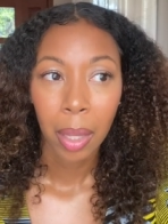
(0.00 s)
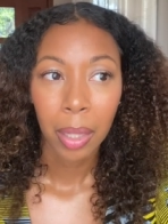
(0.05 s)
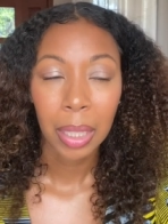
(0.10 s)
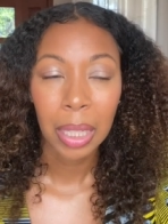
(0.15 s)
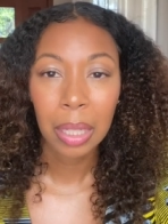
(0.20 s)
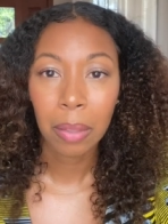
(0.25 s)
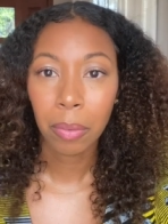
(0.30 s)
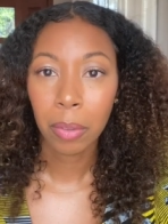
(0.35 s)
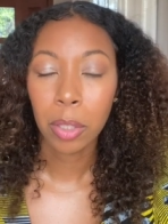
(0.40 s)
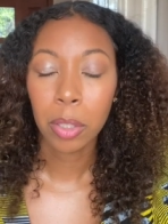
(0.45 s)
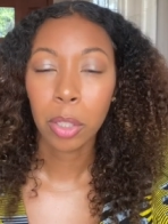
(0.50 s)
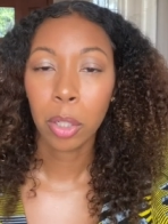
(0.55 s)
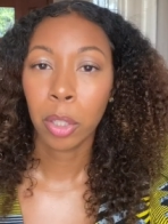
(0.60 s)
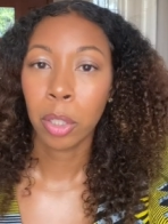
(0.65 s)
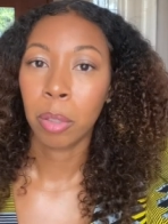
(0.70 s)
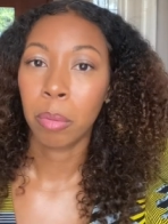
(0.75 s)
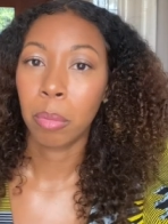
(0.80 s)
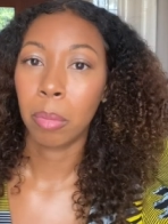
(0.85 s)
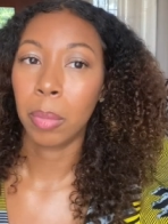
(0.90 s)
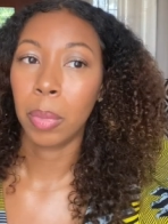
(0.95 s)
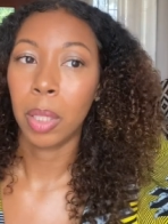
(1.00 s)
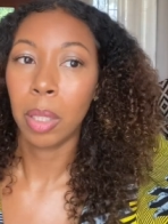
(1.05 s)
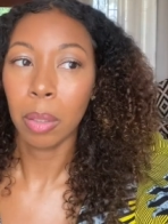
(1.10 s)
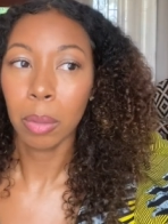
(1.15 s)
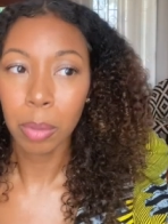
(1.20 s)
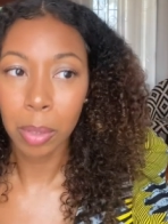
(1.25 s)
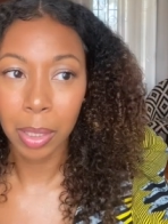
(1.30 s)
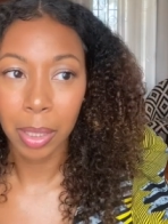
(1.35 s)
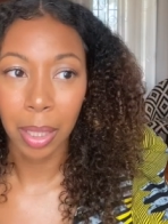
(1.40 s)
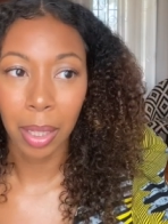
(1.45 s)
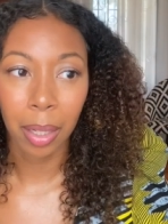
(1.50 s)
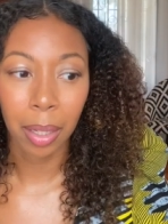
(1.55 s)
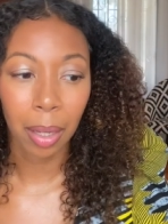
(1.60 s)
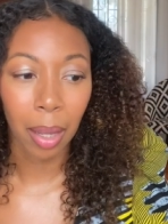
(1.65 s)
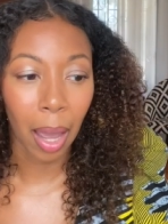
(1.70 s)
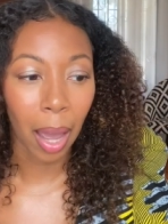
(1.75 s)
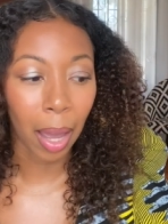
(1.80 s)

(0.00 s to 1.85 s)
Even certain music I